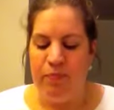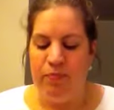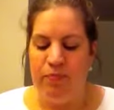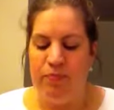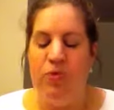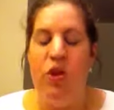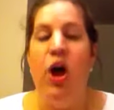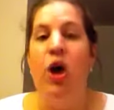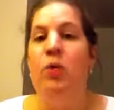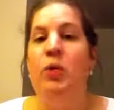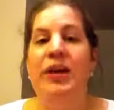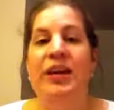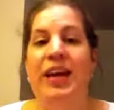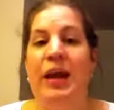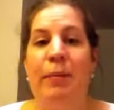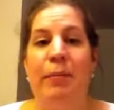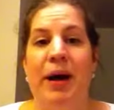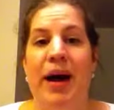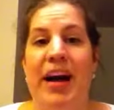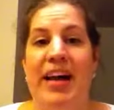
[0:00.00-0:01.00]
No one
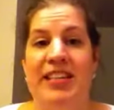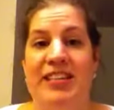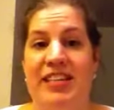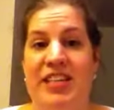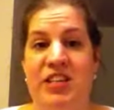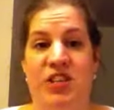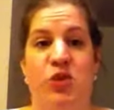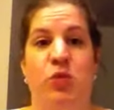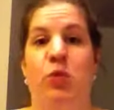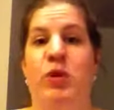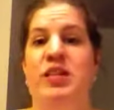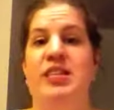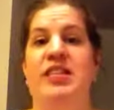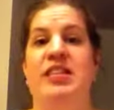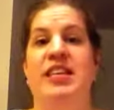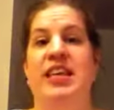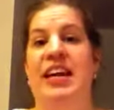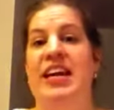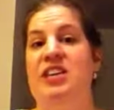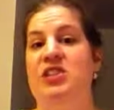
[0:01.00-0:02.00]
can bias it. So once
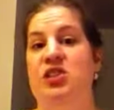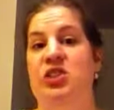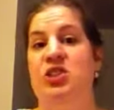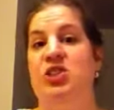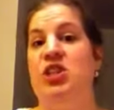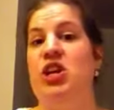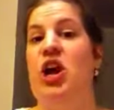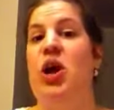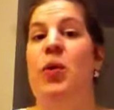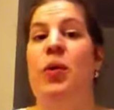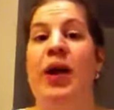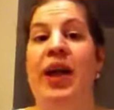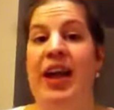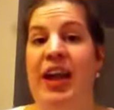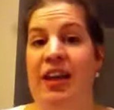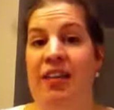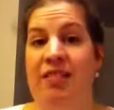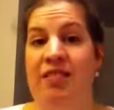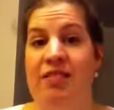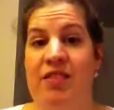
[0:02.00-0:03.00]
the answers go
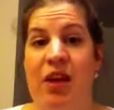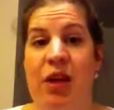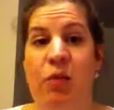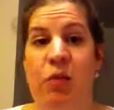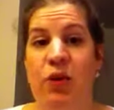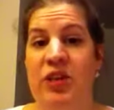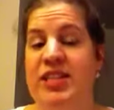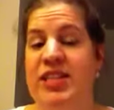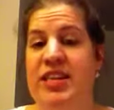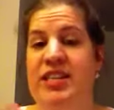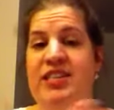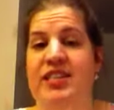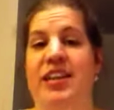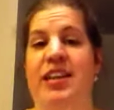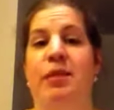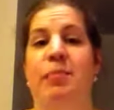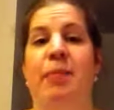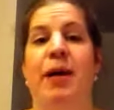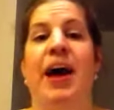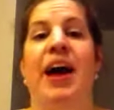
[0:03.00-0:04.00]
in and once I
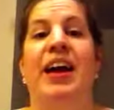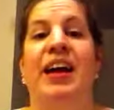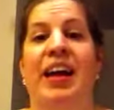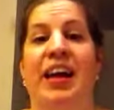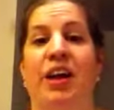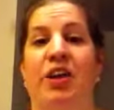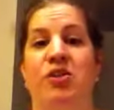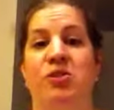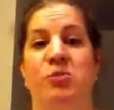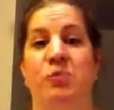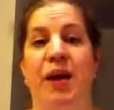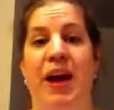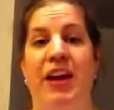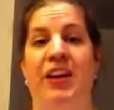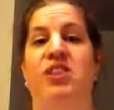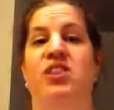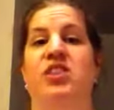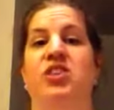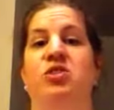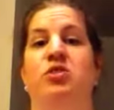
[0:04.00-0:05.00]
send it back, it goes
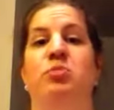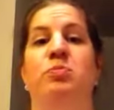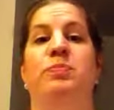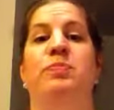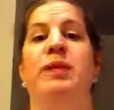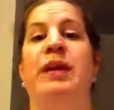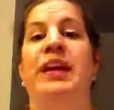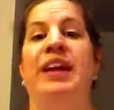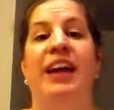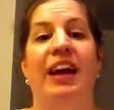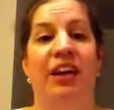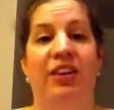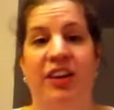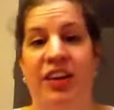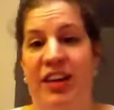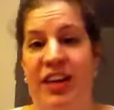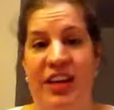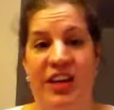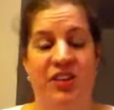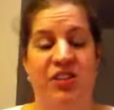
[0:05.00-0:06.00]
back to being
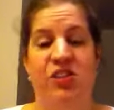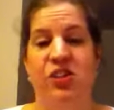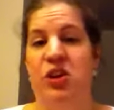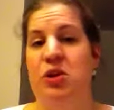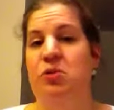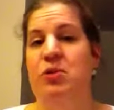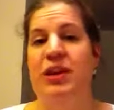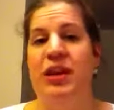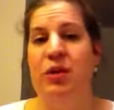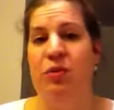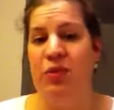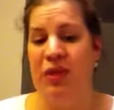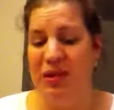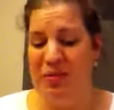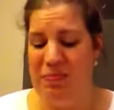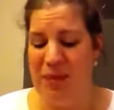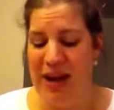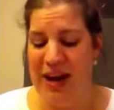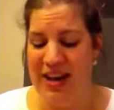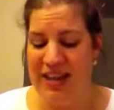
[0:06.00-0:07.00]
calculated. So no one can really
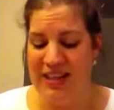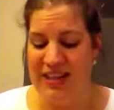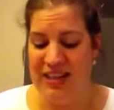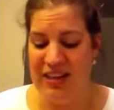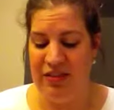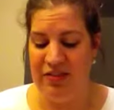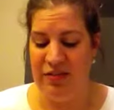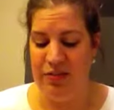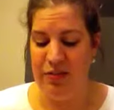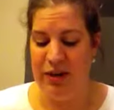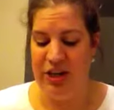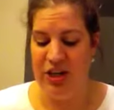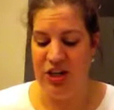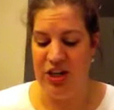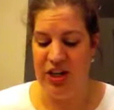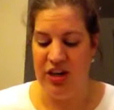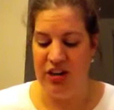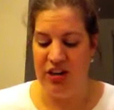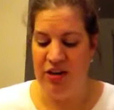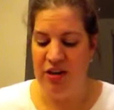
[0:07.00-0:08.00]
bias the
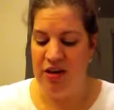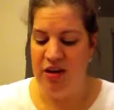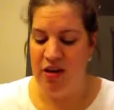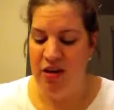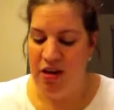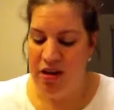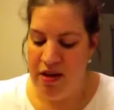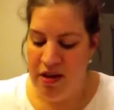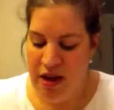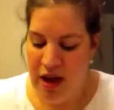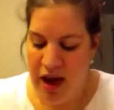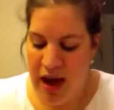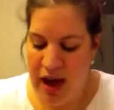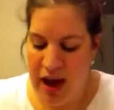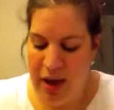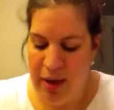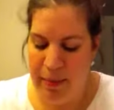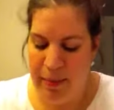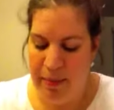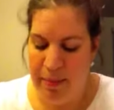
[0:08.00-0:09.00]
information.
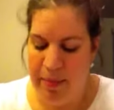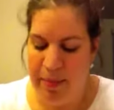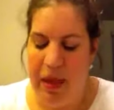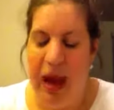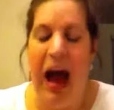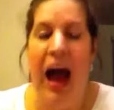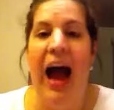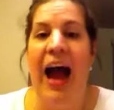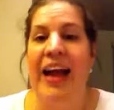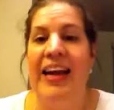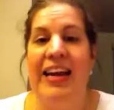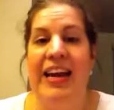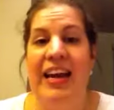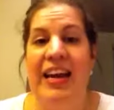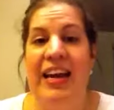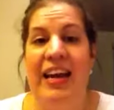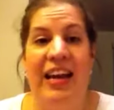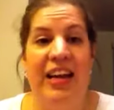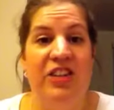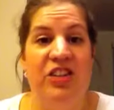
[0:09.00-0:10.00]
I
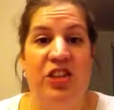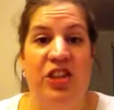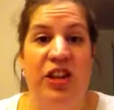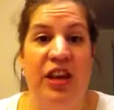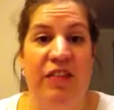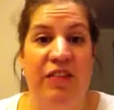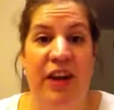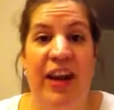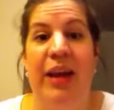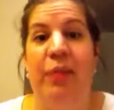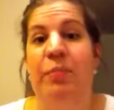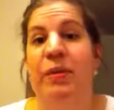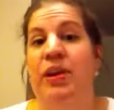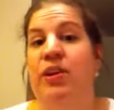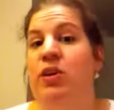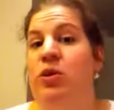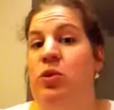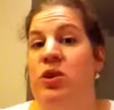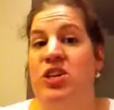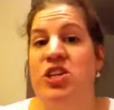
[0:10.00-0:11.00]
can answer if I get
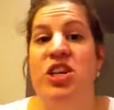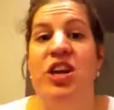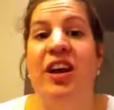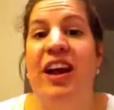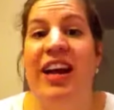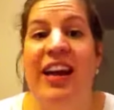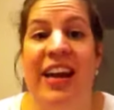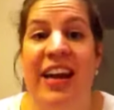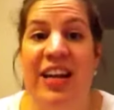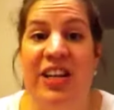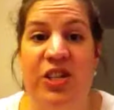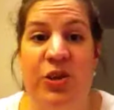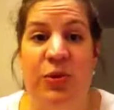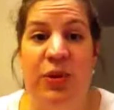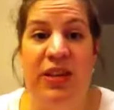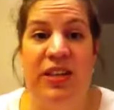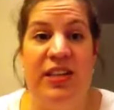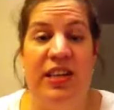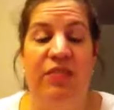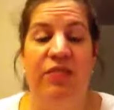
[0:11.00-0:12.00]
mailed a questionnaire, I can answer
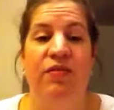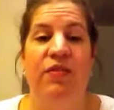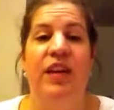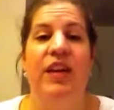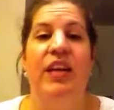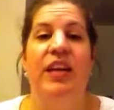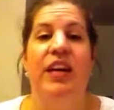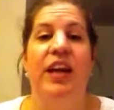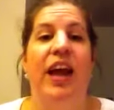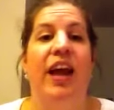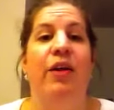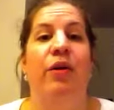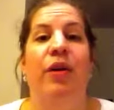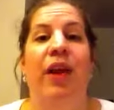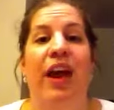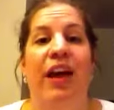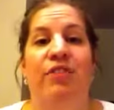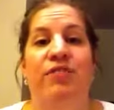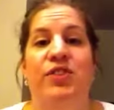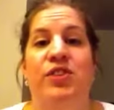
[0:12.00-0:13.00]
when it's convenient. I don't
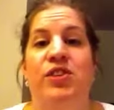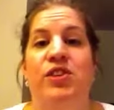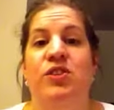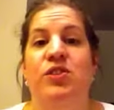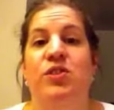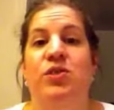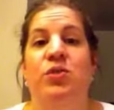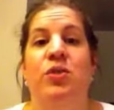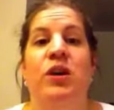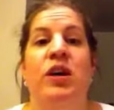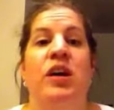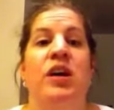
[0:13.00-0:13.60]
have to,